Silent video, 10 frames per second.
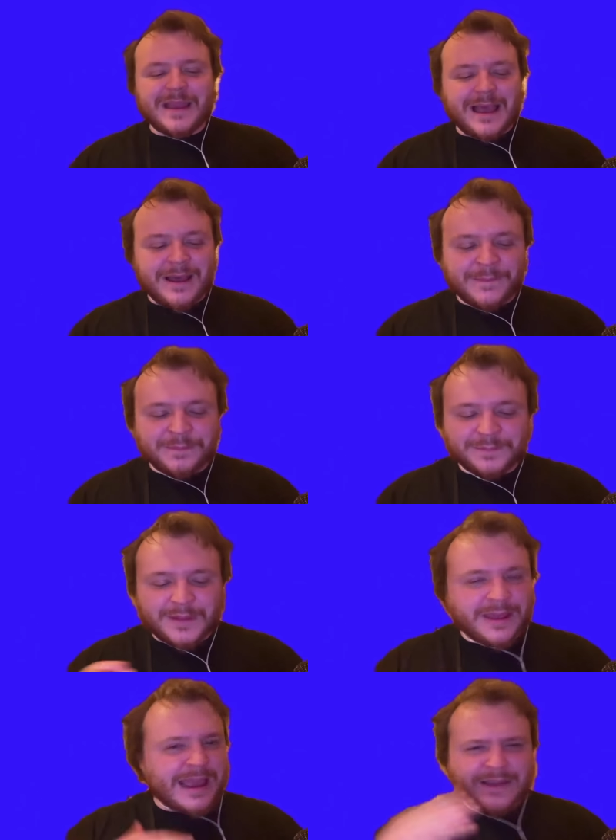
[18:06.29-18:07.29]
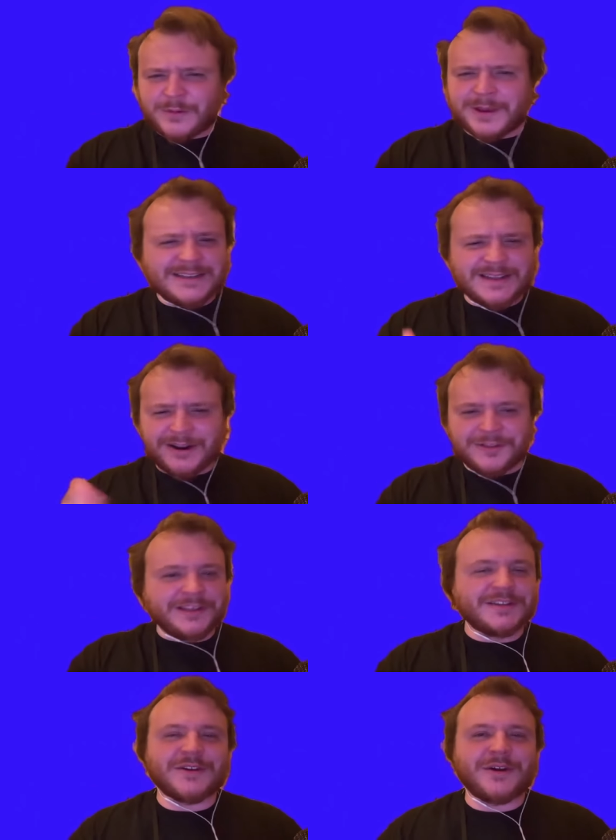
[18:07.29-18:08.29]
Everybody's there, like
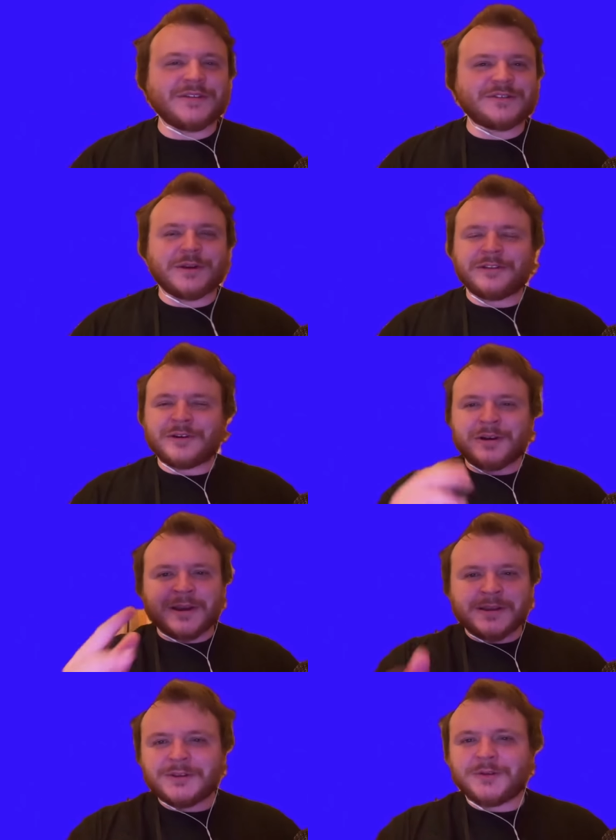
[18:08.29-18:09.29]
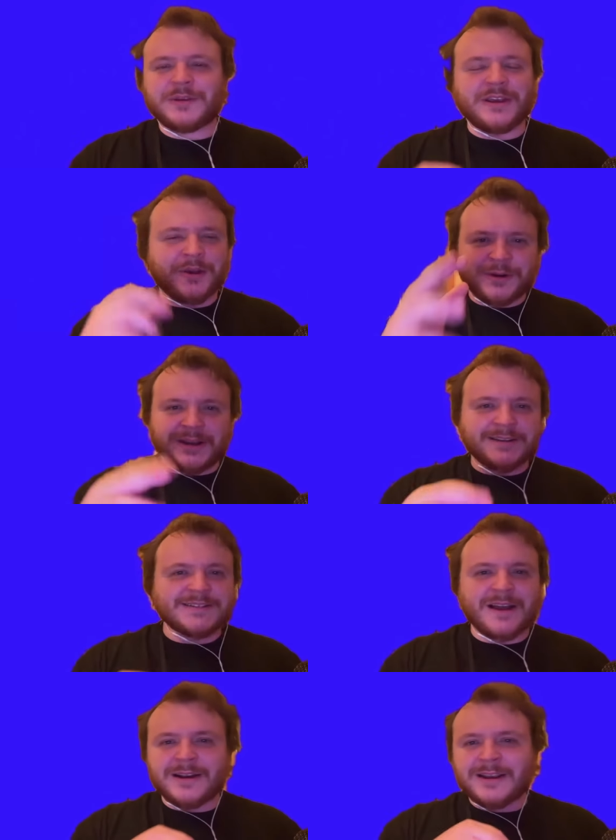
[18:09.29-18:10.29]
you saw in the trailer, Yukio,
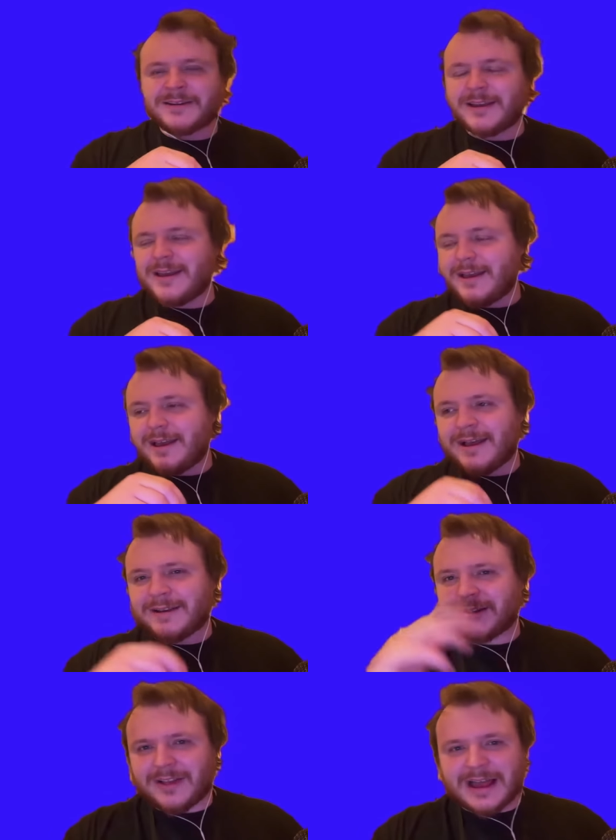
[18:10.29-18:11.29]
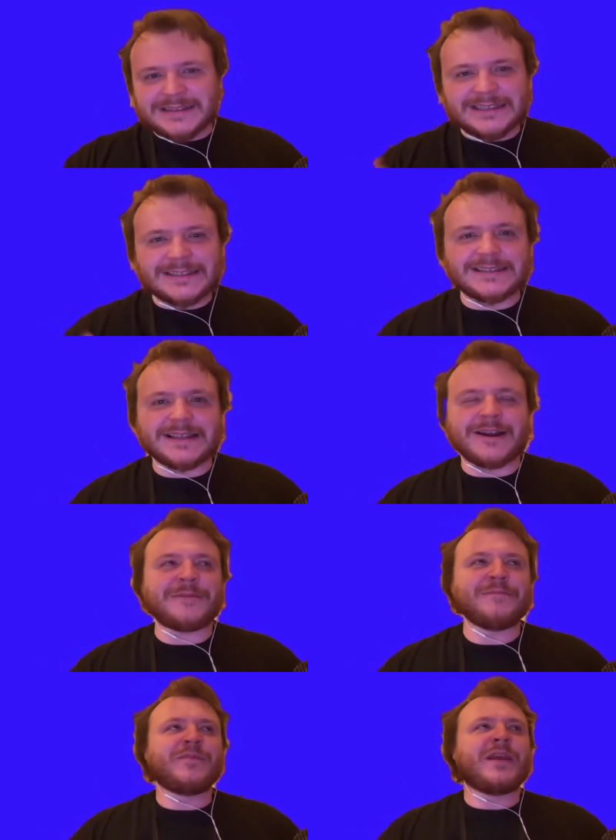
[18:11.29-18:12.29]
Negasonic, Colossus is there.